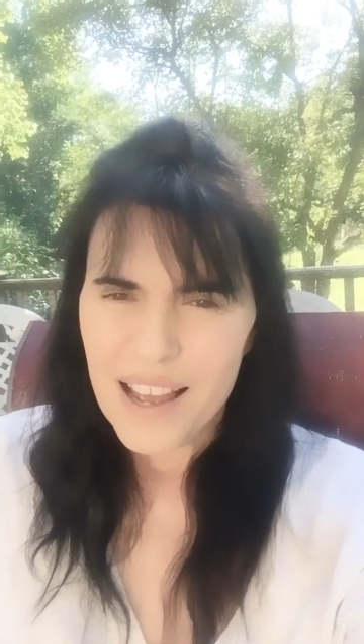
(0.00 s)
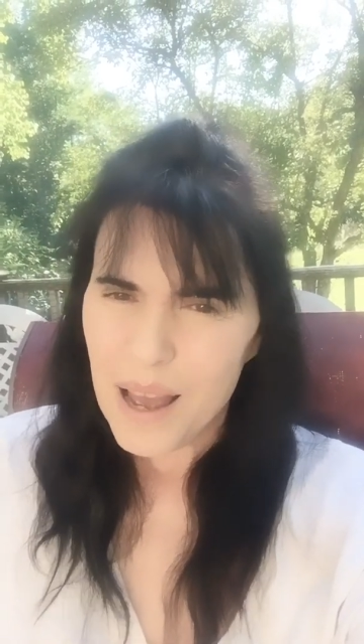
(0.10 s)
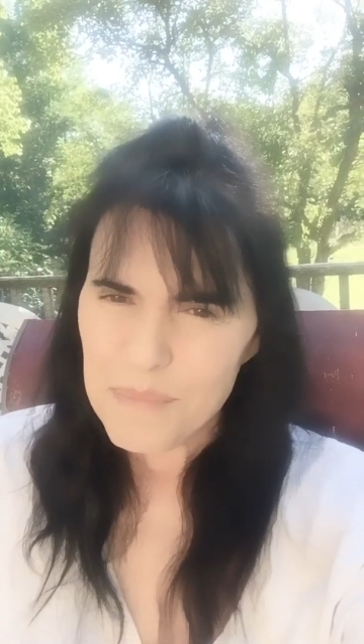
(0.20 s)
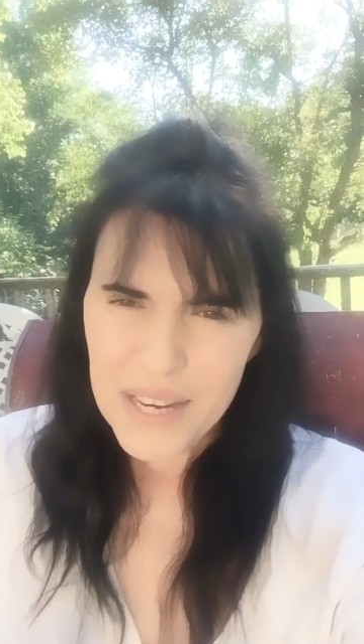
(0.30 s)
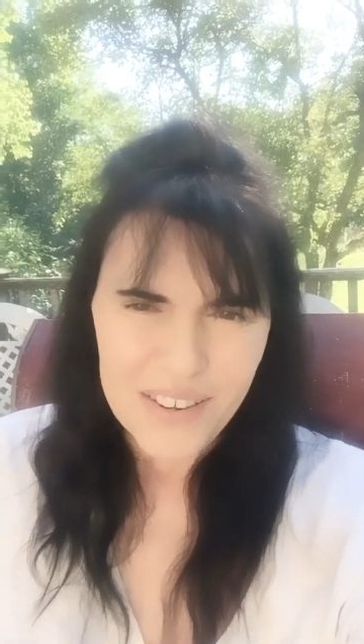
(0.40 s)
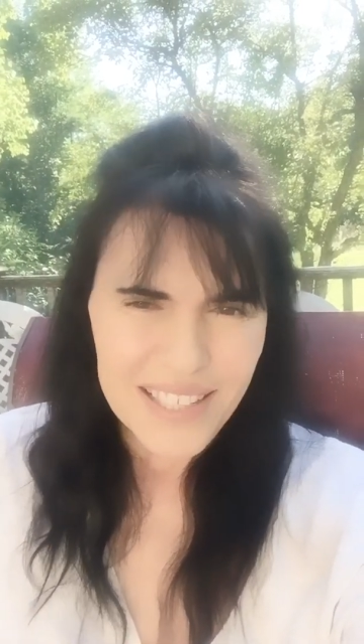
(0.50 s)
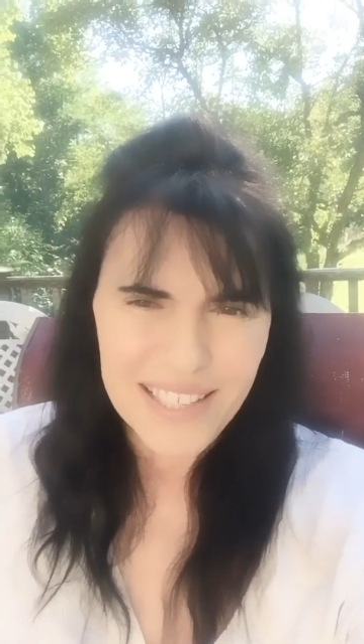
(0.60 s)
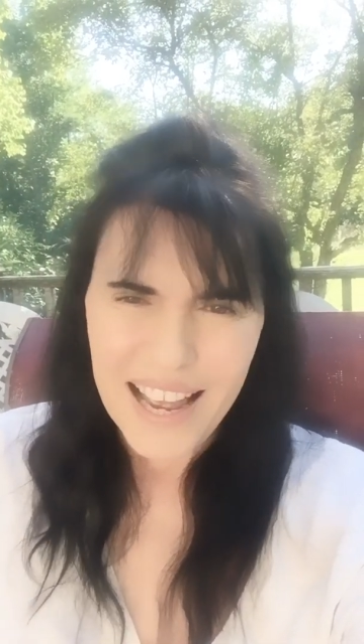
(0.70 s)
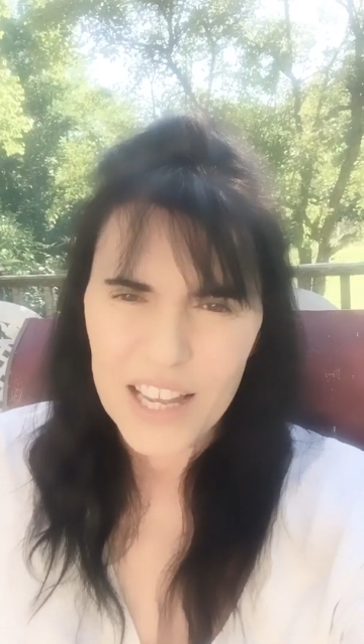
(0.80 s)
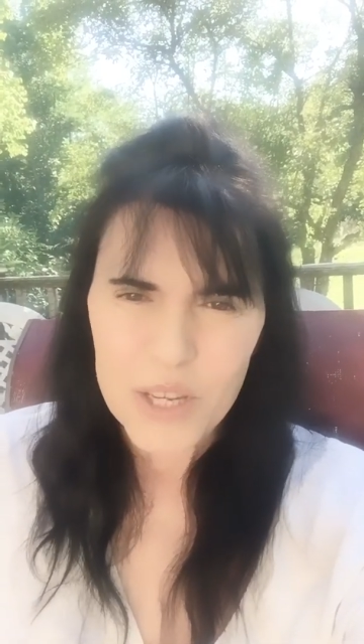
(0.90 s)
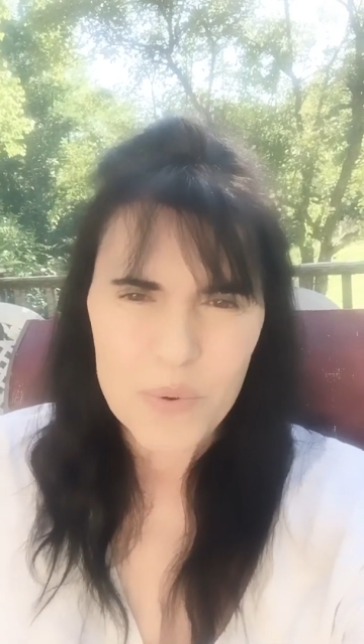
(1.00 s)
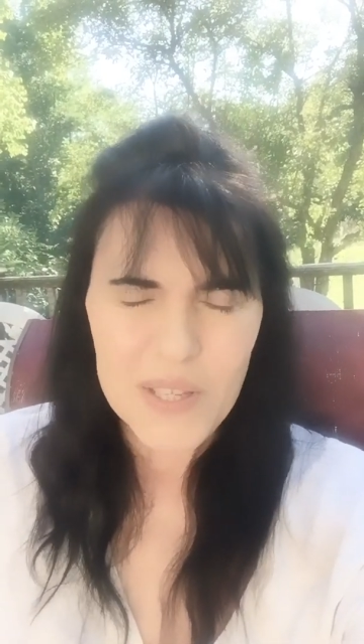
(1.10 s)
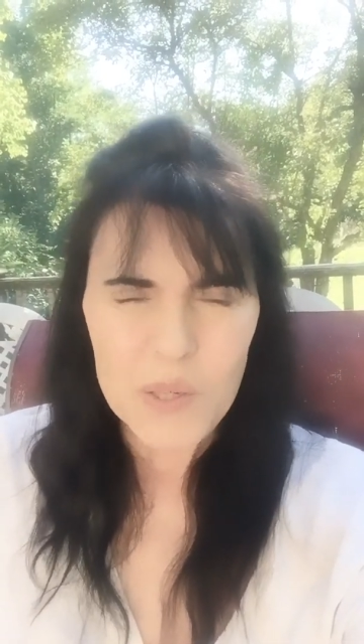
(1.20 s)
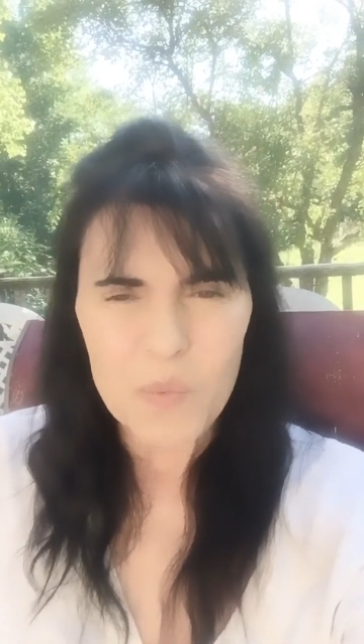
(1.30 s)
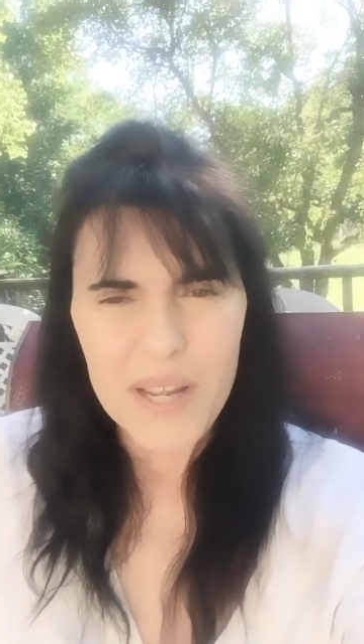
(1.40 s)
I'm here to tell you
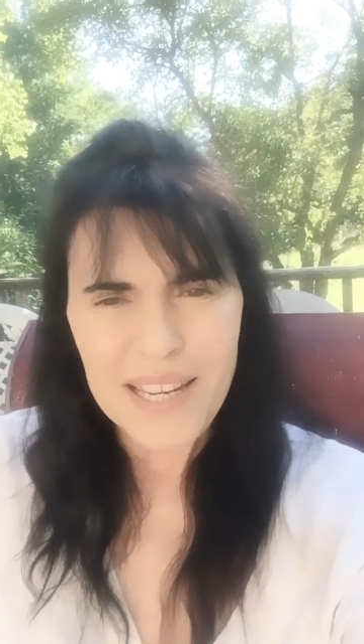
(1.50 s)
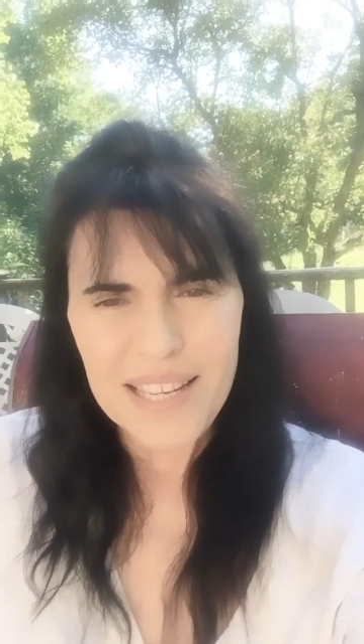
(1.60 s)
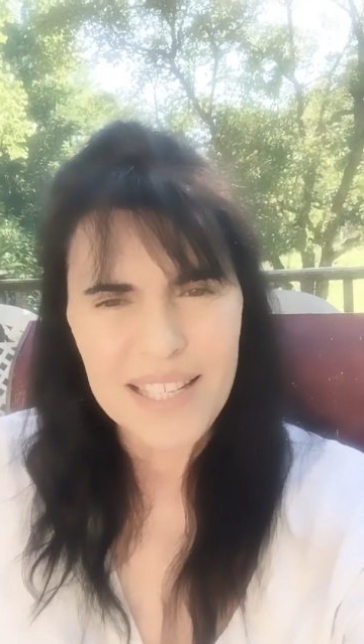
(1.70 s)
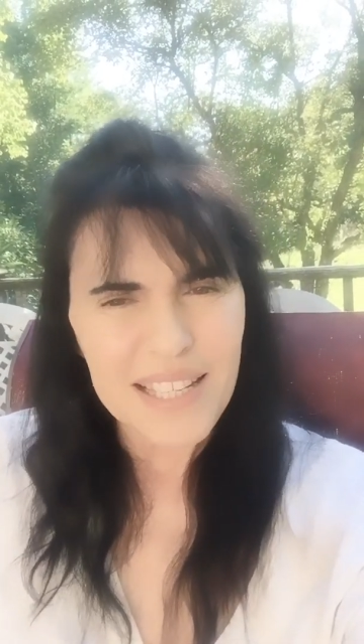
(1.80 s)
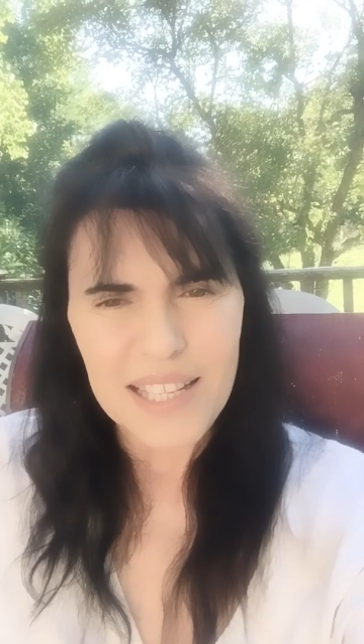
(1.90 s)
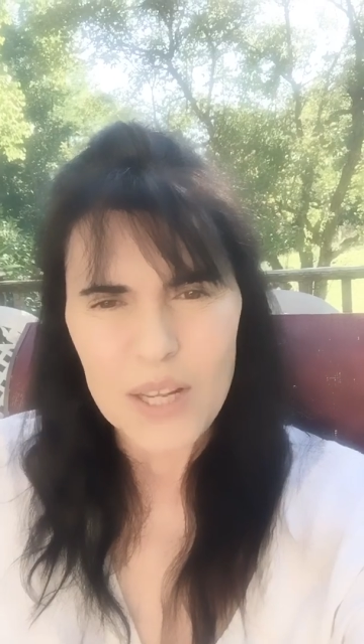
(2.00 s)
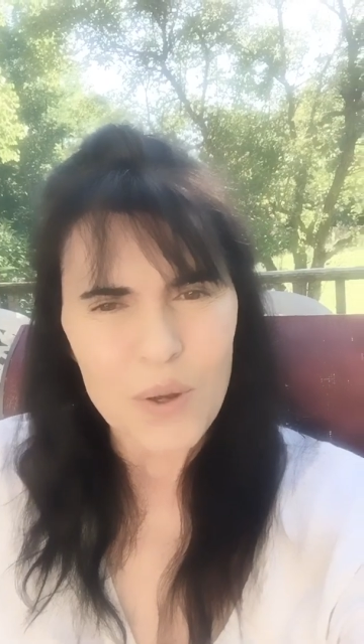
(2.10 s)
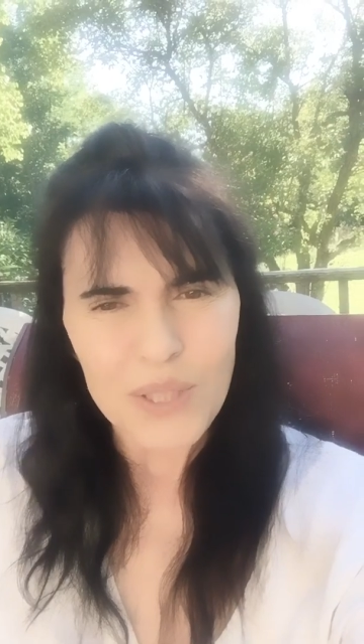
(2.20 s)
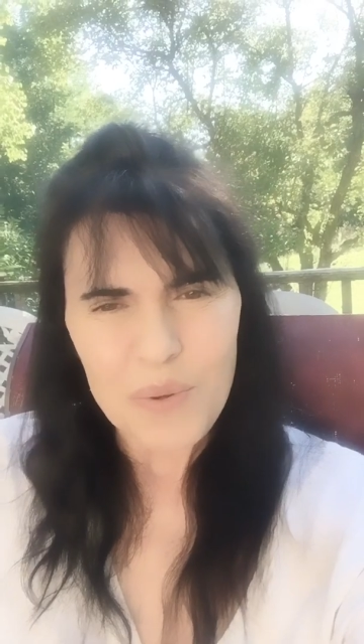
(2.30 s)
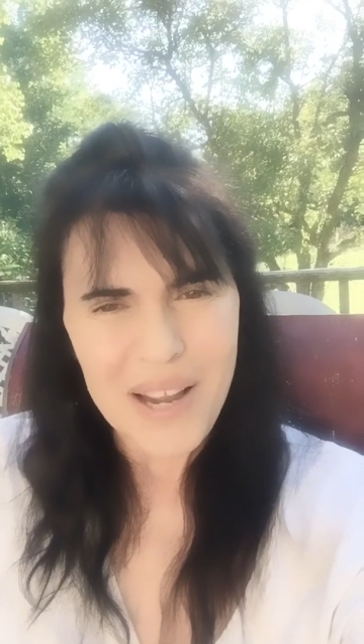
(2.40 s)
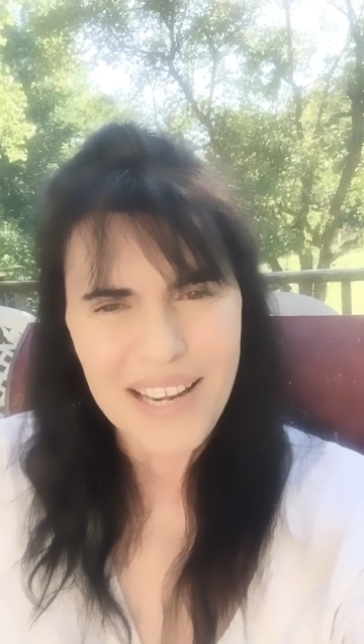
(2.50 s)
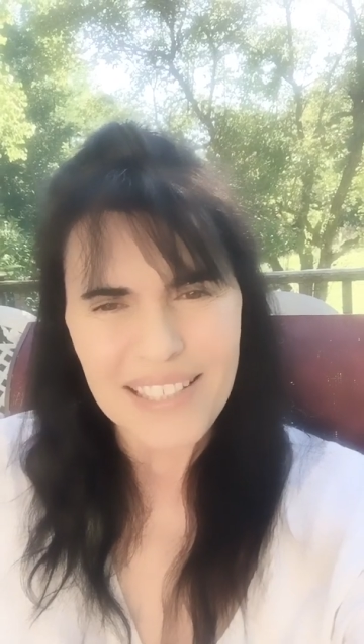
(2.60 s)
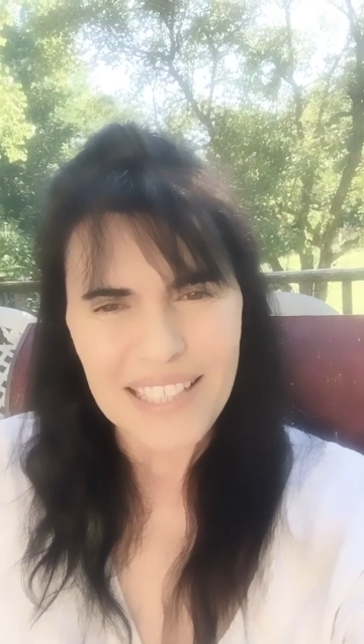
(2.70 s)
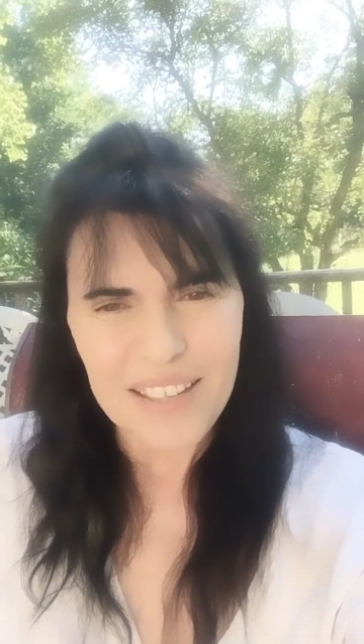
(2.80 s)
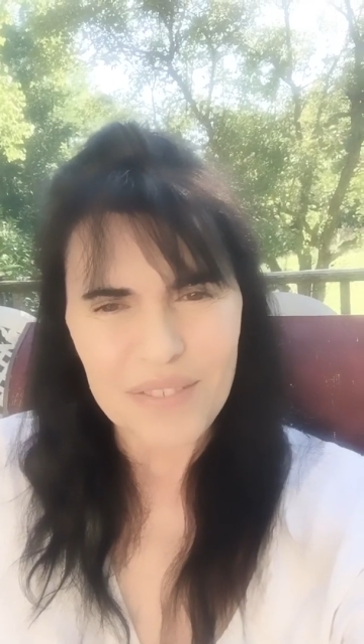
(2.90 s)
as a witness, it's the only way to
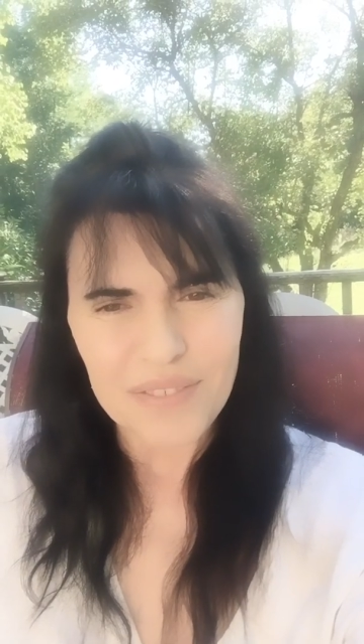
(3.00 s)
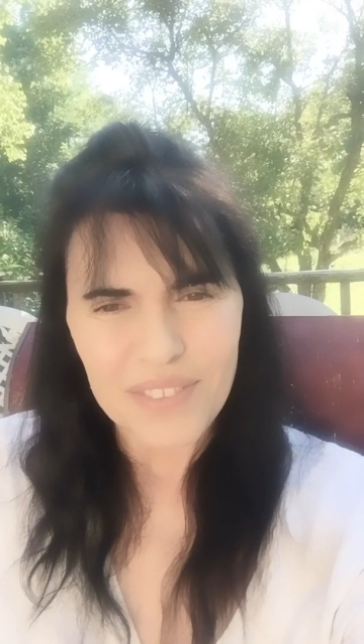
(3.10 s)
live.